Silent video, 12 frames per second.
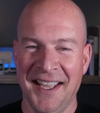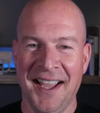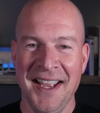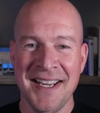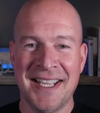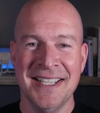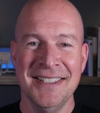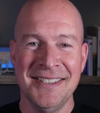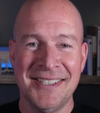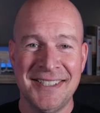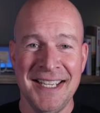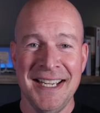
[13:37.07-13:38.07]
I can
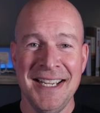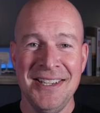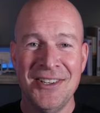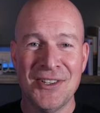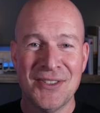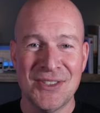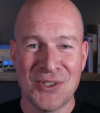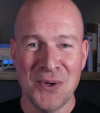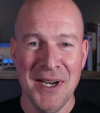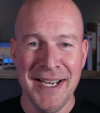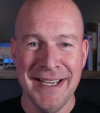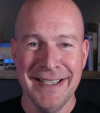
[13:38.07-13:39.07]
see your
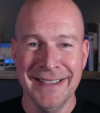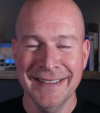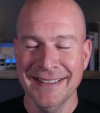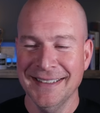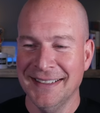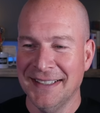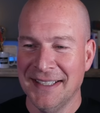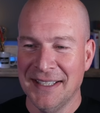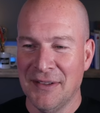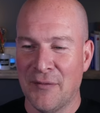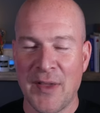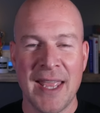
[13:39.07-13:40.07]
screen.
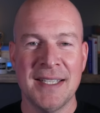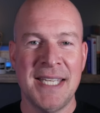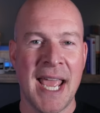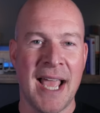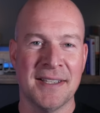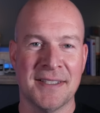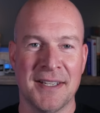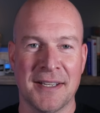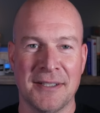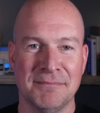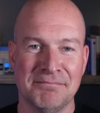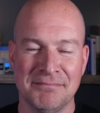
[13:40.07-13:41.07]

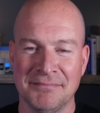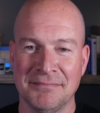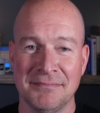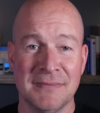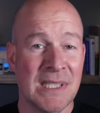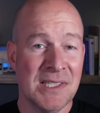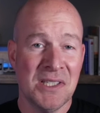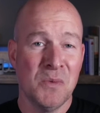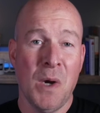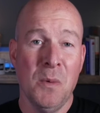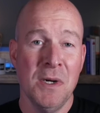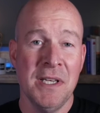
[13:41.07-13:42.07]
Fantastic. This is
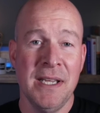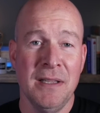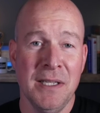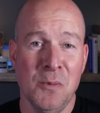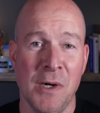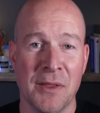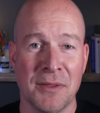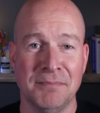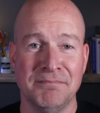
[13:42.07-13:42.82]
what we're dealing with.